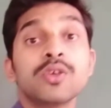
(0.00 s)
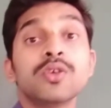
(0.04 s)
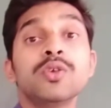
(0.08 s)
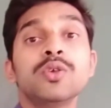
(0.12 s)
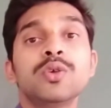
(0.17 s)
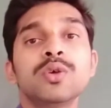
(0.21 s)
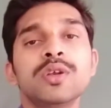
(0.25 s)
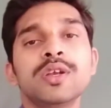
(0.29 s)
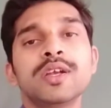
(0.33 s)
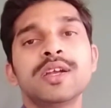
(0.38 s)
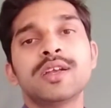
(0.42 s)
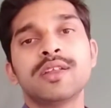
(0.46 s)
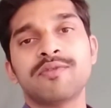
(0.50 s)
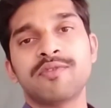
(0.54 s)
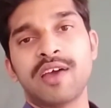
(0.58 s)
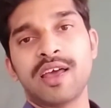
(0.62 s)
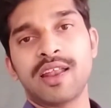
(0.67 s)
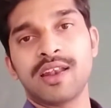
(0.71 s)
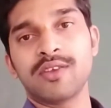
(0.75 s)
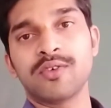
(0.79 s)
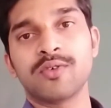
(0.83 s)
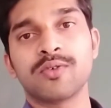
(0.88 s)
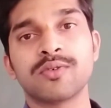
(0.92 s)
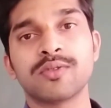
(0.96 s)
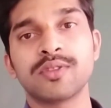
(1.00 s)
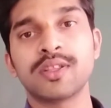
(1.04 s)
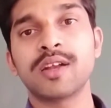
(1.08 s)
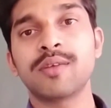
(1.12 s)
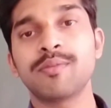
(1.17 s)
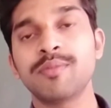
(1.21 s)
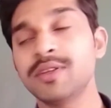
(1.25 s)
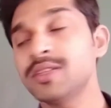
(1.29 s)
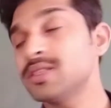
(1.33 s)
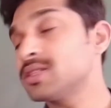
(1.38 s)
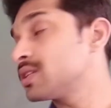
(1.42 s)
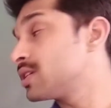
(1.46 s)
Unity value.
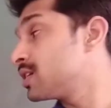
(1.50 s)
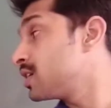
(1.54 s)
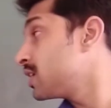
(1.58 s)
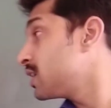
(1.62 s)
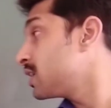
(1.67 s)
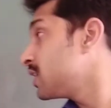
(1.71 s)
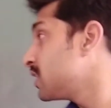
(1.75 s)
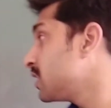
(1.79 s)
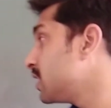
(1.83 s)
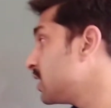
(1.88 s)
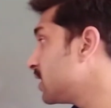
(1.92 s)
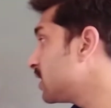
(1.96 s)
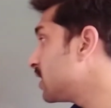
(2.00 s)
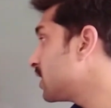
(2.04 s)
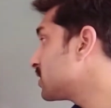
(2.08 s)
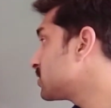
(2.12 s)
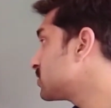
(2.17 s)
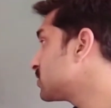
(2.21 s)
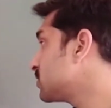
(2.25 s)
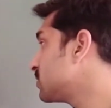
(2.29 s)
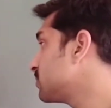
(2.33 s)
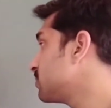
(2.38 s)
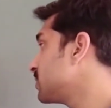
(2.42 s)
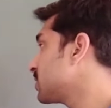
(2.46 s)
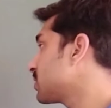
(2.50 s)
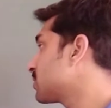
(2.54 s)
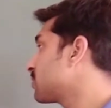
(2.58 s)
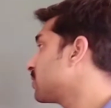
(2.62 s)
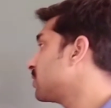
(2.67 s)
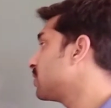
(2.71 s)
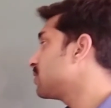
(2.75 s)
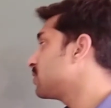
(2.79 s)
That means area should be equal